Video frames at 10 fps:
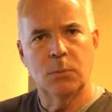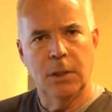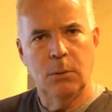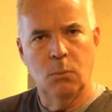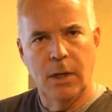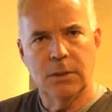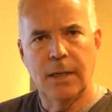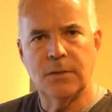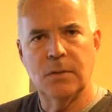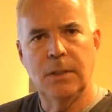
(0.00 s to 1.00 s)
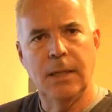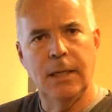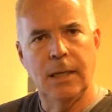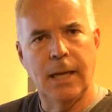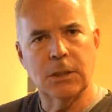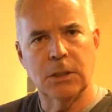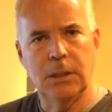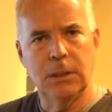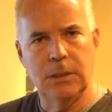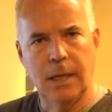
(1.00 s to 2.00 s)
is really well tested and it
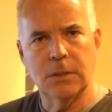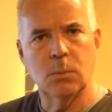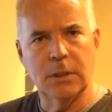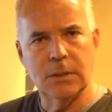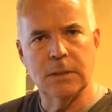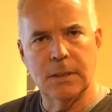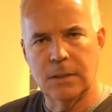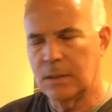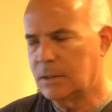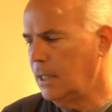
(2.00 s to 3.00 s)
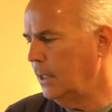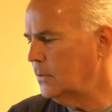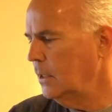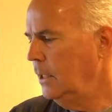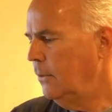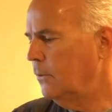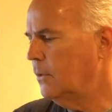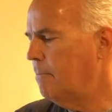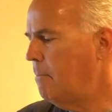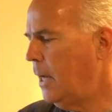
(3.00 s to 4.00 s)
actually does what it says it does.
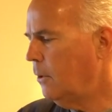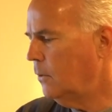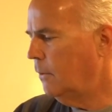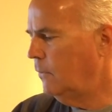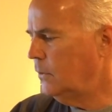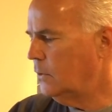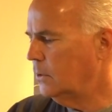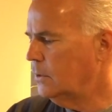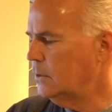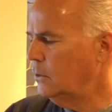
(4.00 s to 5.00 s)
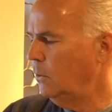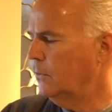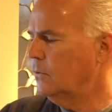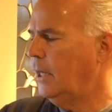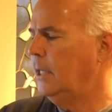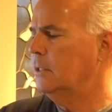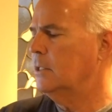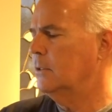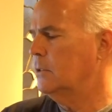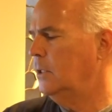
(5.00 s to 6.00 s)
There's a mountain of research. This is an older slide. It
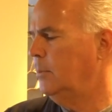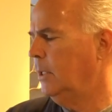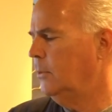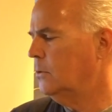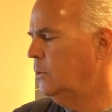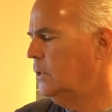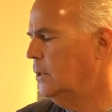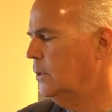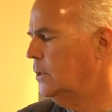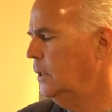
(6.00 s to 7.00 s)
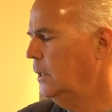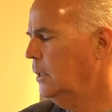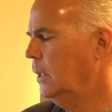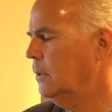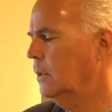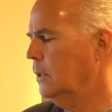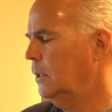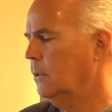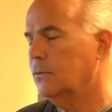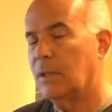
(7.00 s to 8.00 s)
says 30 published research clinical,
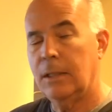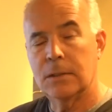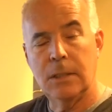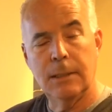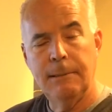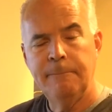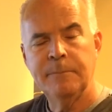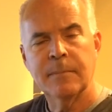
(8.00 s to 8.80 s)
clinical studies here.